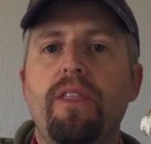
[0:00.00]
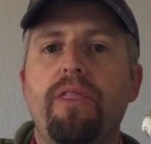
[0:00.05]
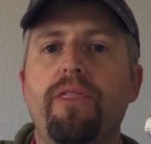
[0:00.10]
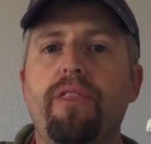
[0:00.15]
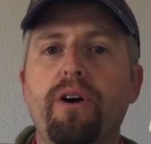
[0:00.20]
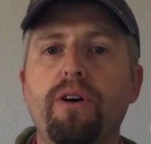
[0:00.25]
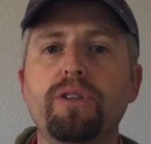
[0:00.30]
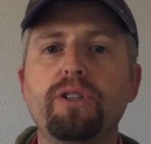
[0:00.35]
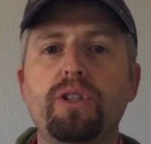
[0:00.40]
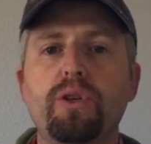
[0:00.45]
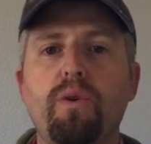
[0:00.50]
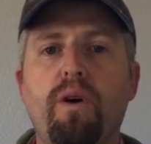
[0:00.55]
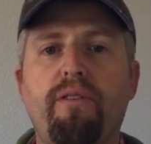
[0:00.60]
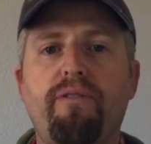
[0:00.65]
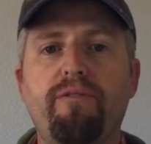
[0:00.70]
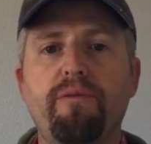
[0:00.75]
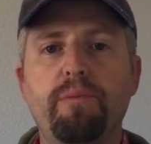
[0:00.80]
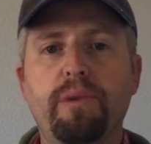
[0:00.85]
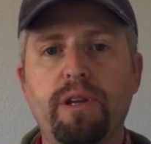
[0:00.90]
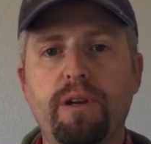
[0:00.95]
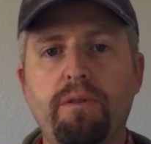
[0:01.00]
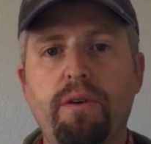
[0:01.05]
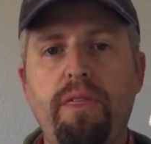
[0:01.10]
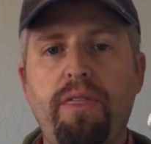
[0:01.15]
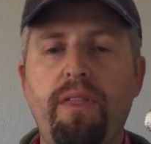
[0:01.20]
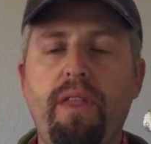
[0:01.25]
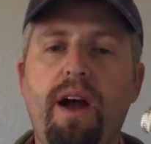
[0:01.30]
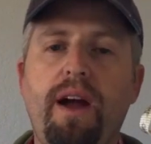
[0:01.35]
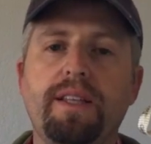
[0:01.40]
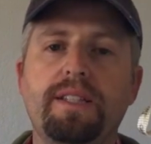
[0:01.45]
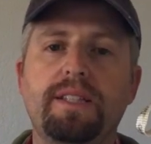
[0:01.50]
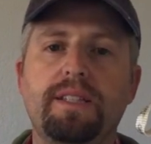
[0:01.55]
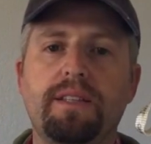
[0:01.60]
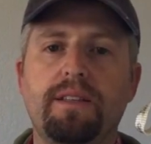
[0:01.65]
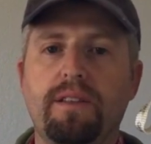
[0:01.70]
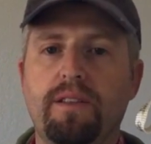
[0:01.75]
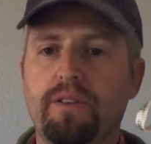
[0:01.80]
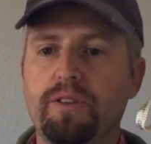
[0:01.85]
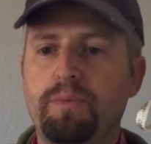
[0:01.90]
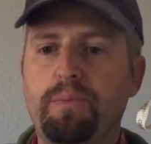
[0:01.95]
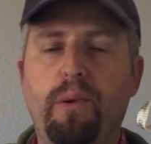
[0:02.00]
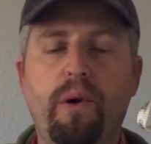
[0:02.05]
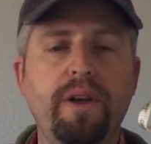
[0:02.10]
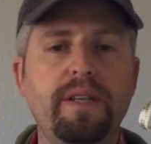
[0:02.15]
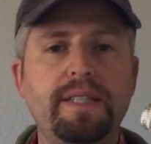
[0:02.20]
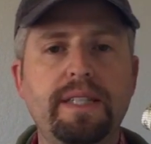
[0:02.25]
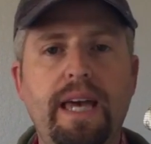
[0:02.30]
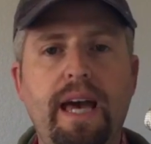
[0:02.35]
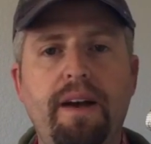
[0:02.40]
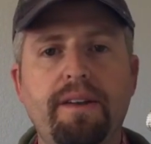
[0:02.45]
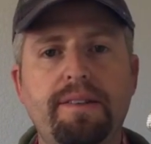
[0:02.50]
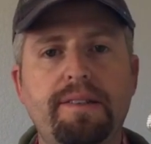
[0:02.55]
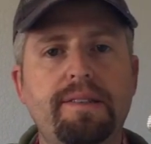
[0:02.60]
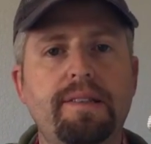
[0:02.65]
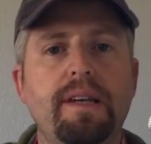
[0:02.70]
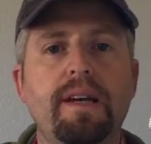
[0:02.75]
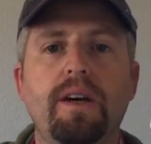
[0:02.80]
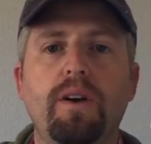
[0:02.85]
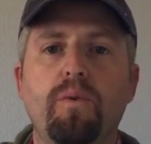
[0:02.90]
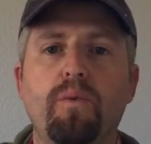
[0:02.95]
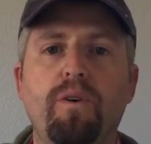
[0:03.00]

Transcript: Those who are familiar with knots, those Boy Scouts,